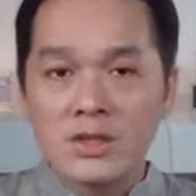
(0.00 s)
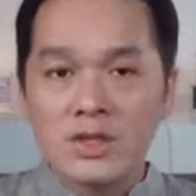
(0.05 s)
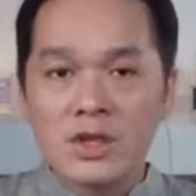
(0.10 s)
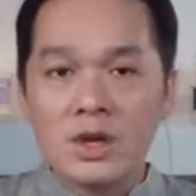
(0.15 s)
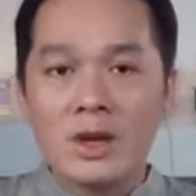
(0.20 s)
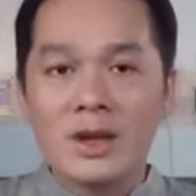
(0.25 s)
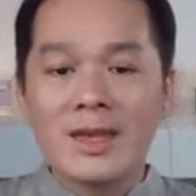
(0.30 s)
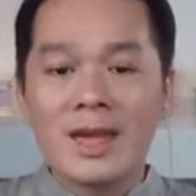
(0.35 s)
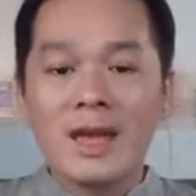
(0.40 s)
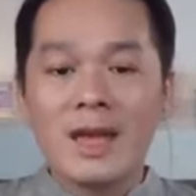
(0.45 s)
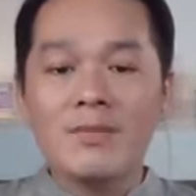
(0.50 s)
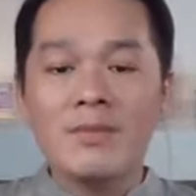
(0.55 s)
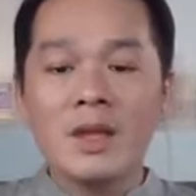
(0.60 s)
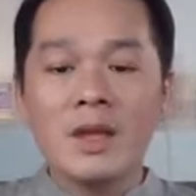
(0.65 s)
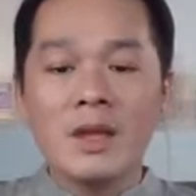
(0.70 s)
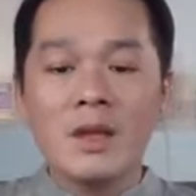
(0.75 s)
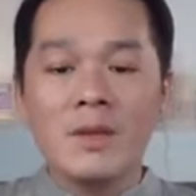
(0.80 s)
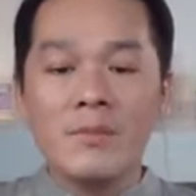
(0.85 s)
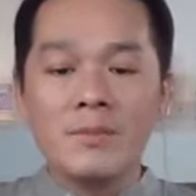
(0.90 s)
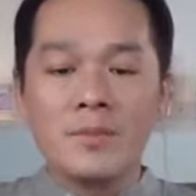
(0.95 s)
So again,
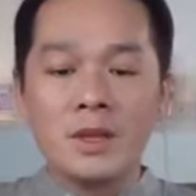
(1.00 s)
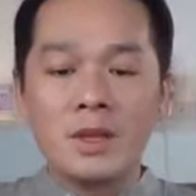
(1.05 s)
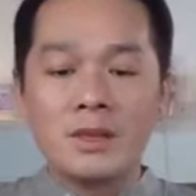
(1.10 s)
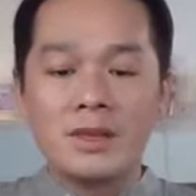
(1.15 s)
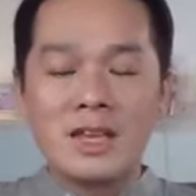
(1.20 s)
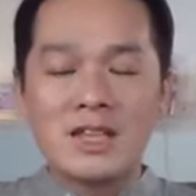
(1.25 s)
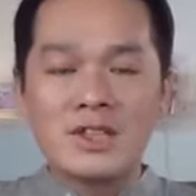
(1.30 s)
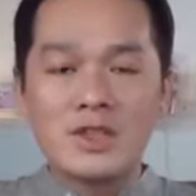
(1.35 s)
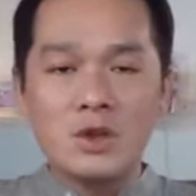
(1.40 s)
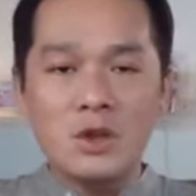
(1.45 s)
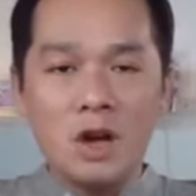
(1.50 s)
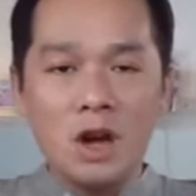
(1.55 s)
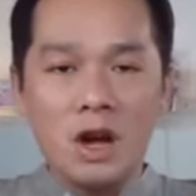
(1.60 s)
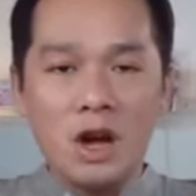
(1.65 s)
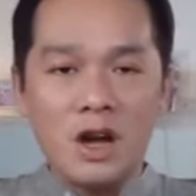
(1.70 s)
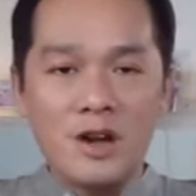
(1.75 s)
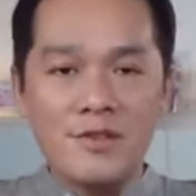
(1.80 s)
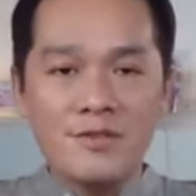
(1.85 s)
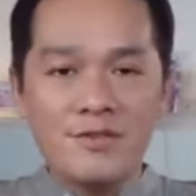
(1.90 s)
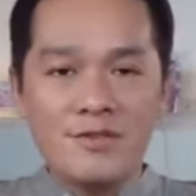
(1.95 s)
there's no
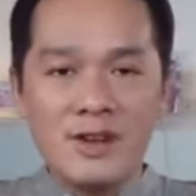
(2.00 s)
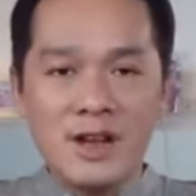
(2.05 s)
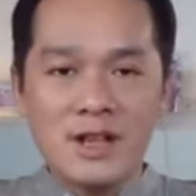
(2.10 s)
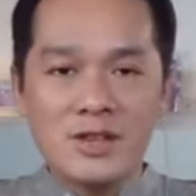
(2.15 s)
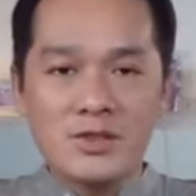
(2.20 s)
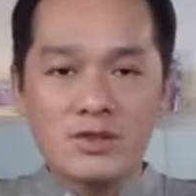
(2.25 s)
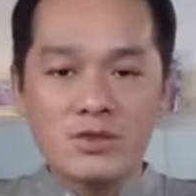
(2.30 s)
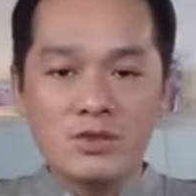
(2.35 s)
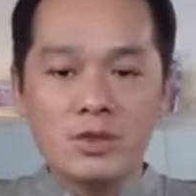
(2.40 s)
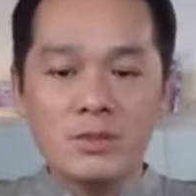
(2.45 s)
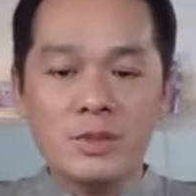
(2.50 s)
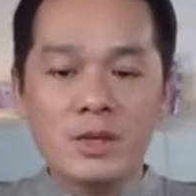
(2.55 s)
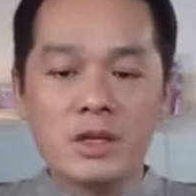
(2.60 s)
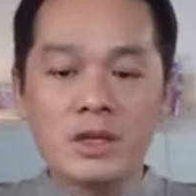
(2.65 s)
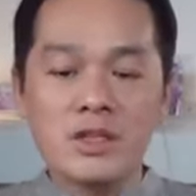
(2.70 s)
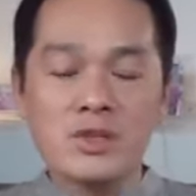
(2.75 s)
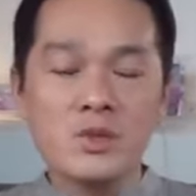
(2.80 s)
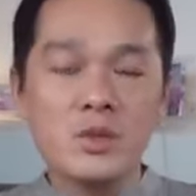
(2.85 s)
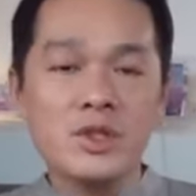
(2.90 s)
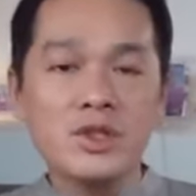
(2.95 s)
hard and fast rule
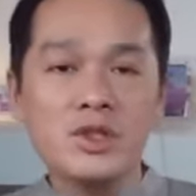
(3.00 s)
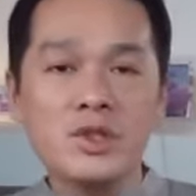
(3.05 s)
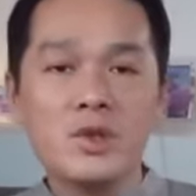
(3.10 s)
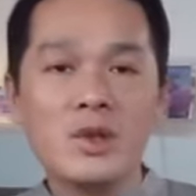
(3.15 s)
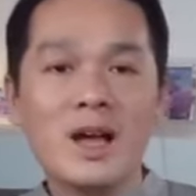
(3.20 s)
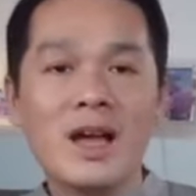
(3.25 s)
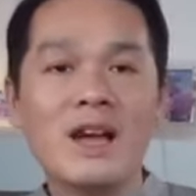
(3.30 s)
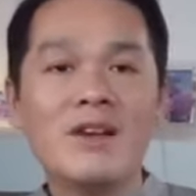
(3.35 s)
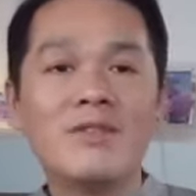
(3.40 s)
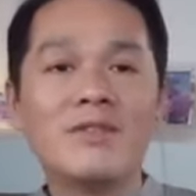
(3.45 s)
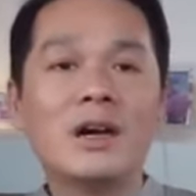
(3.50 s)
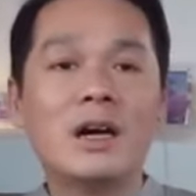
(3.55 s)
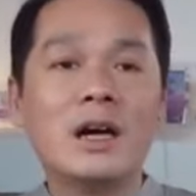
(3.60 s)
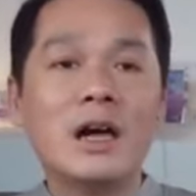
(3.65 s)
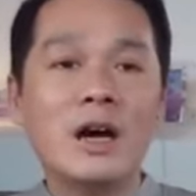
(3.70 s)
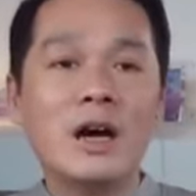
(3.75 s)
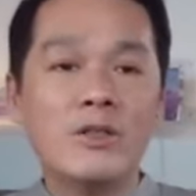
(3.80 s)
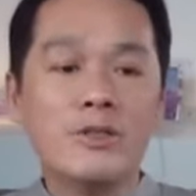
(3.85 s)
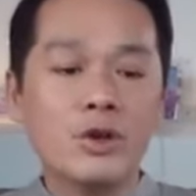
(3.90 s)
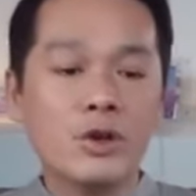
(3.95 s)
because we do have
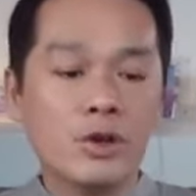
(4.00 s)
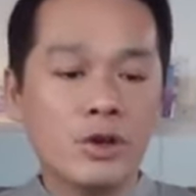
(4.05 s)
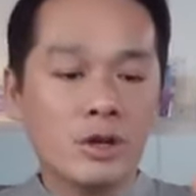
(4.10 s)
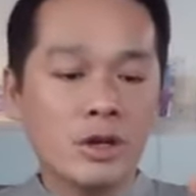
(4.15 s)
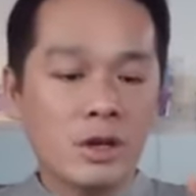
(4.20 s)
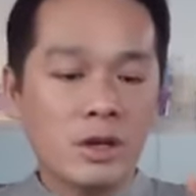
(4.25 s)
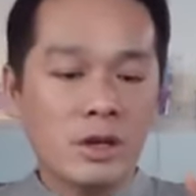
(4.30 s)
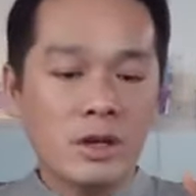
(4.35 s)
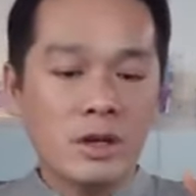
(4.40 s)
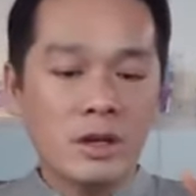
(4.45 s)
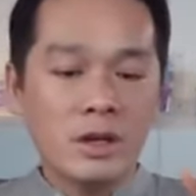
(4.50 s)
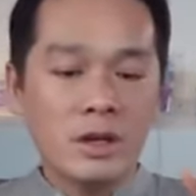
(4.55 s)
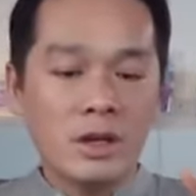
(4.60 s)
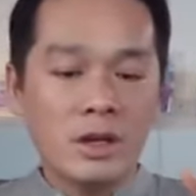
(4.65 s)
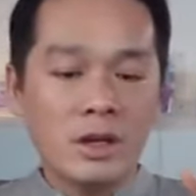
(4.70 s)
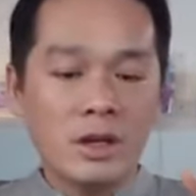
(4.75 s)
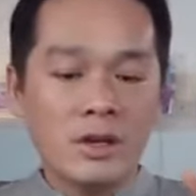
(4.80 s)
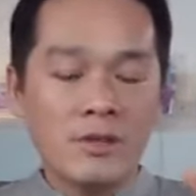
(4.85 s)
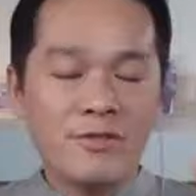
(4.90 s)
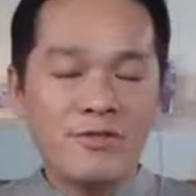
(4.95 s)
other
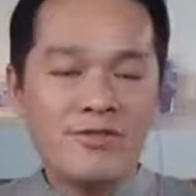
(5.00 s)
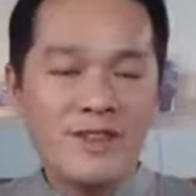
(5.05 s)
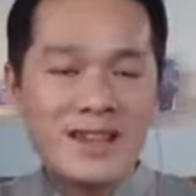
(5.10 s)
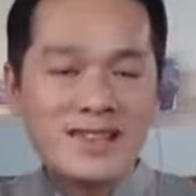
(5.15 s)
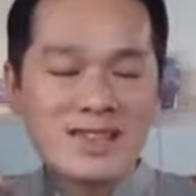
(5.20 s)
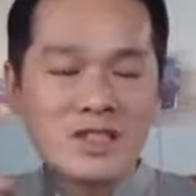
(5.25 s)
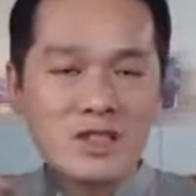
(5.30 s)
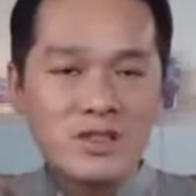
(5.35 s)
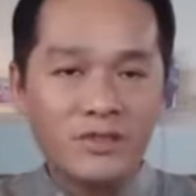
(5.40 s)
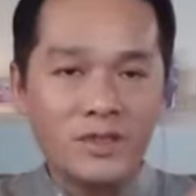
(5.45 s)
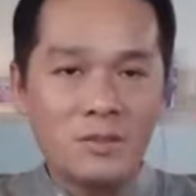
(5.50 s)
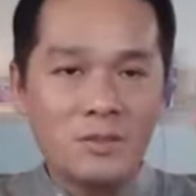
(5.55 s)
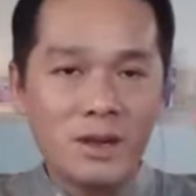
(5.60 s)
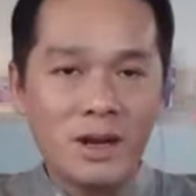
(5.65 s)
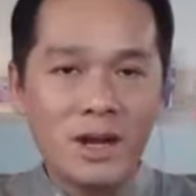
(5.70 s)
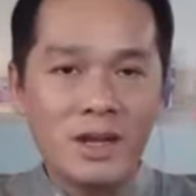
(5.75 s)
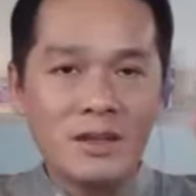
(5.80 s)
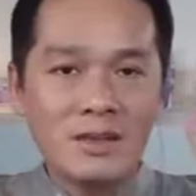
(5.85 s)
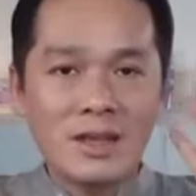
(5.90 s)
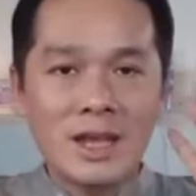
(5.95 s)
facets of the
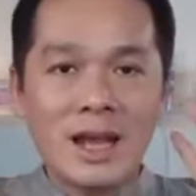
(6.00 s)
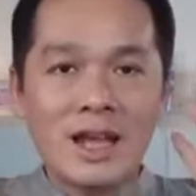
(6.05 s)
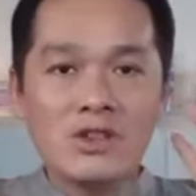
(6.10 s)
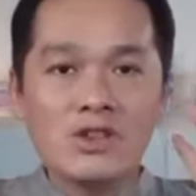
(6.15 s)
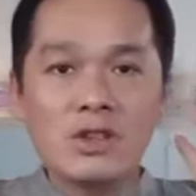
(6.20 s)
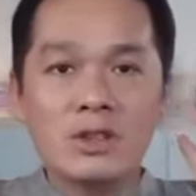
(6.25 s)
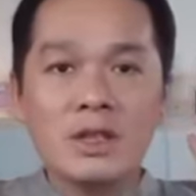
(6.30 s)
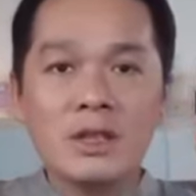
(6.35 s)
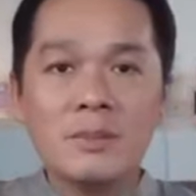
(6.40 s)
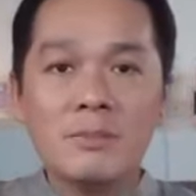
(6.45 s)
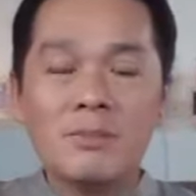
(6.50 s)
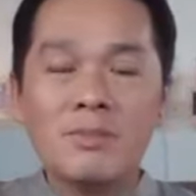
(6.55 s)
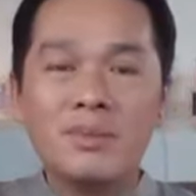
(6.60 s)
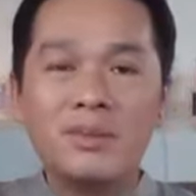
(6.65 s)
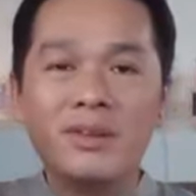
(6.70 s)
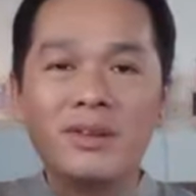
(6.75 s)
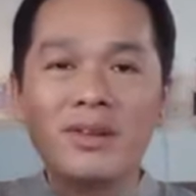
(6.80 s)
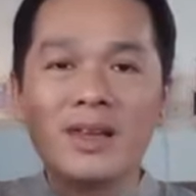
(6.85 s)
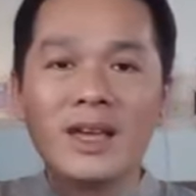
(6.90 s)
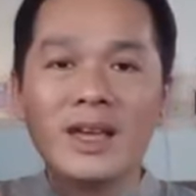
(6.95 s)
mind that actually
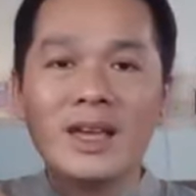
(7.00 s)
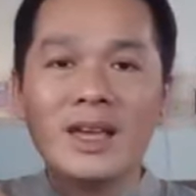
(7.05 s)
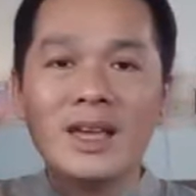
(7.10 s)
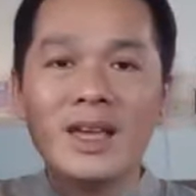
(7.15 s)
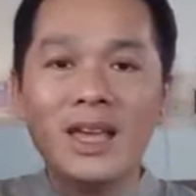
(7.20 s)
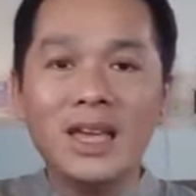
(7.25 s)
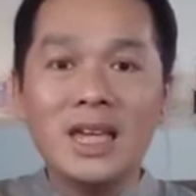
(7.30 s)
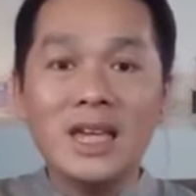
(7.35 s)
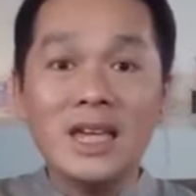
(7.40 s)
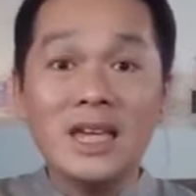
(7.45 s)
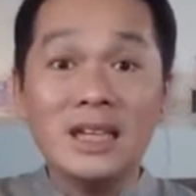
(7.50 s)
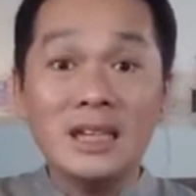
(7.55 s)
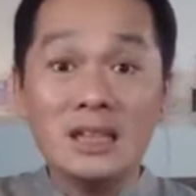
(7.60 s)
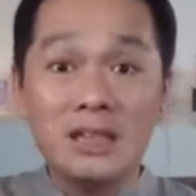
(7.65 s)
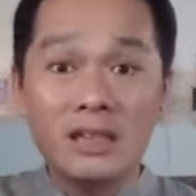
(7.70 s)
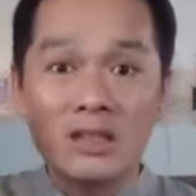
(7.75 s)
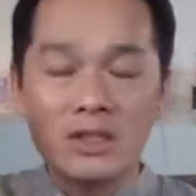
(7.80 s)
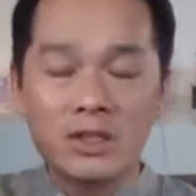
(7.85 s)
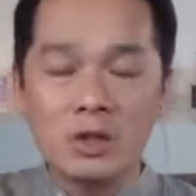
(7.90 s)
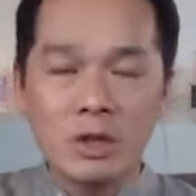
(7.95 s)
play
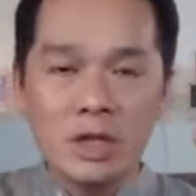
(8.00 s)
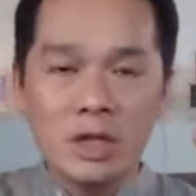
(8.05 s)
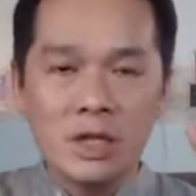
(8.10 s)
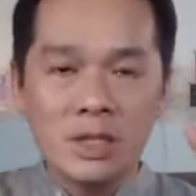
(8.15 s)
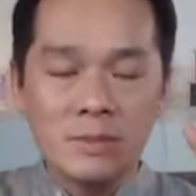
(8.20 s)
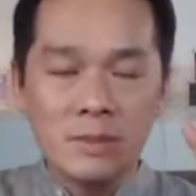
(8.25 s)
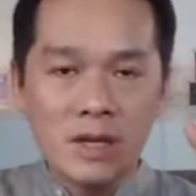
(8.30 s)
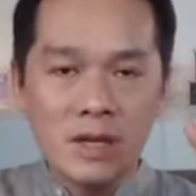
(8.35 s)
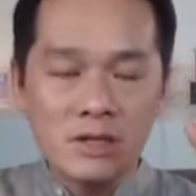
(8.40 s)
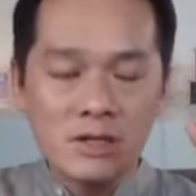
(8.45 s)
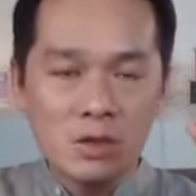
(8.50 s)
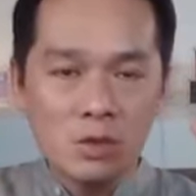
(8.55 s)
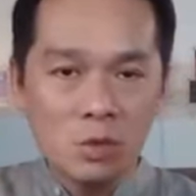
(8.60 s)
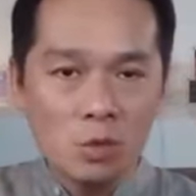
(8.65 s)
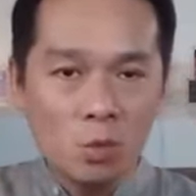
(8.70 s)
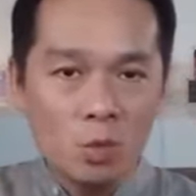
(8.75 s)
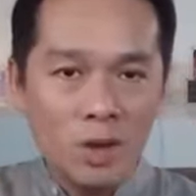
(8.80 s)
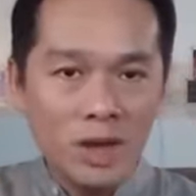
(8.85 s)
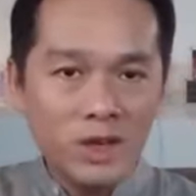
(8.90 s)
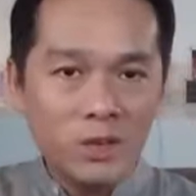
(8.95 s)
in. So it depends
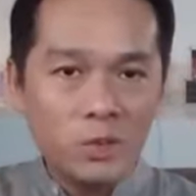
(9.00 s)
on